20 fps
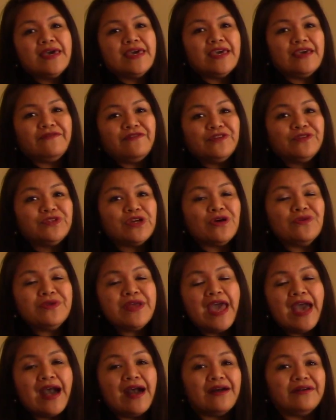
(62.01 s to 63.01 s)
If you don't
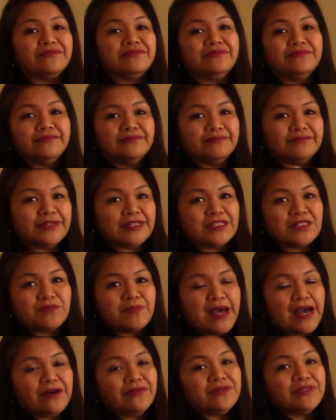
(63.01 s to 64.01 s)
have a
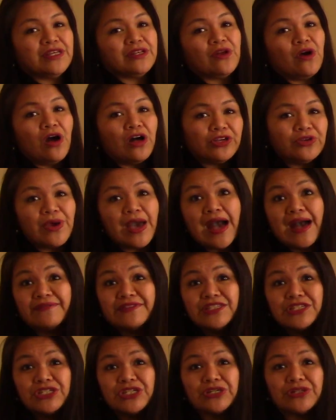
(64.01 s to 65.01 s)
spouse and all you have
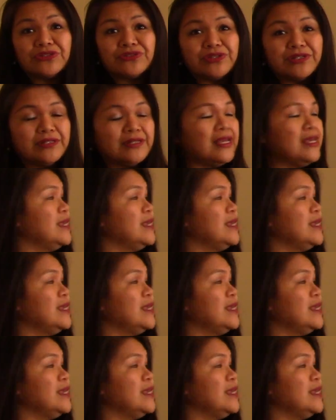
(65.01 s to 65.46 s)
is children,